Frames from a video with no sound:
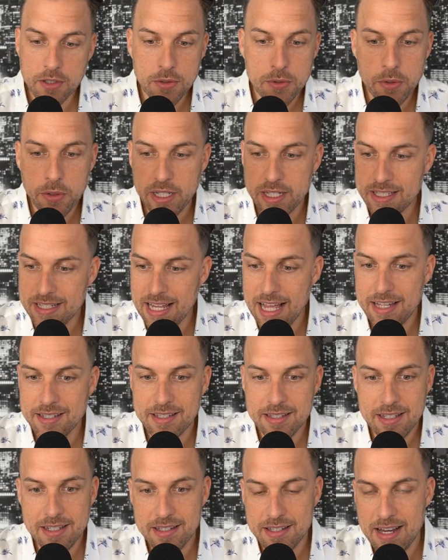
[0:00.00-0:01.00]
You can
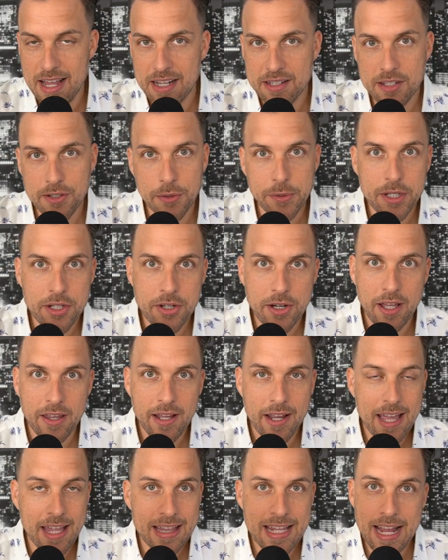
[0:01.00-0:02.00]
test these next to each other
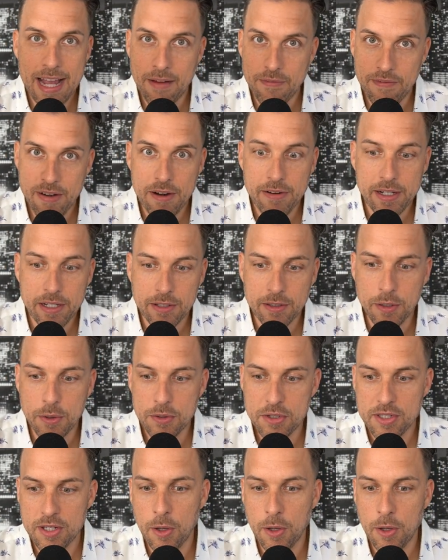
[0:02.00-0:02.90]
and they are very close.